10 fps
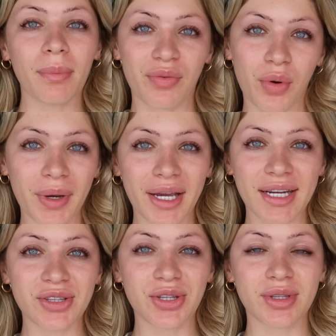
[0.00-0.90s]
Before we get
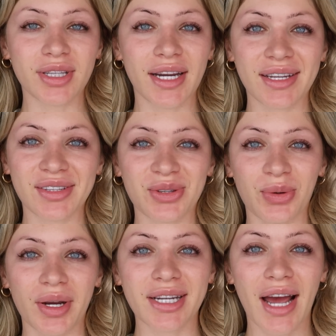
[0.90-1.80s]
into today's
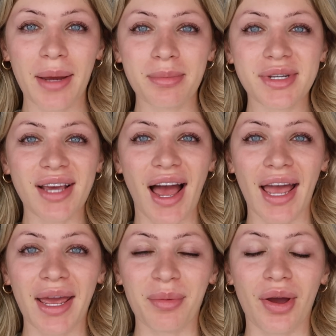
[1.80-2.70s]
story times,
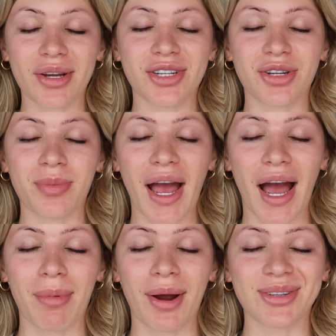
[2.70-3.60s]
I am going to do my
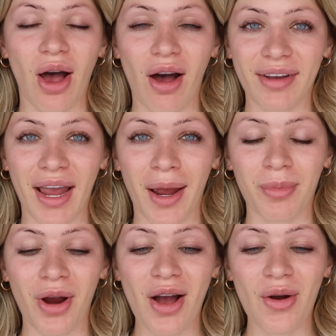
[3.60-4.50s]
eyebrows off
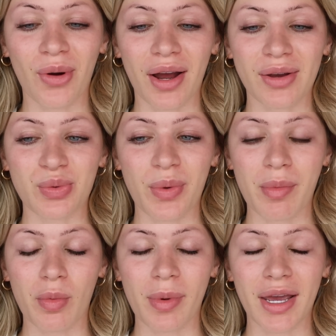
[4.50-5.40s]
camera or else we
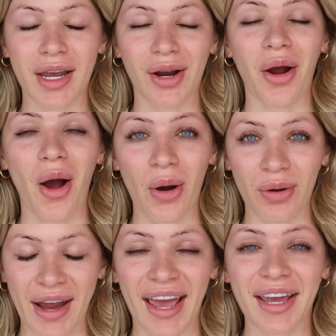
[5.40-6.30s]
will be here all
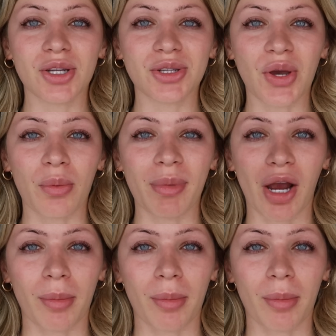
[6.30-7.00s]
day. So B R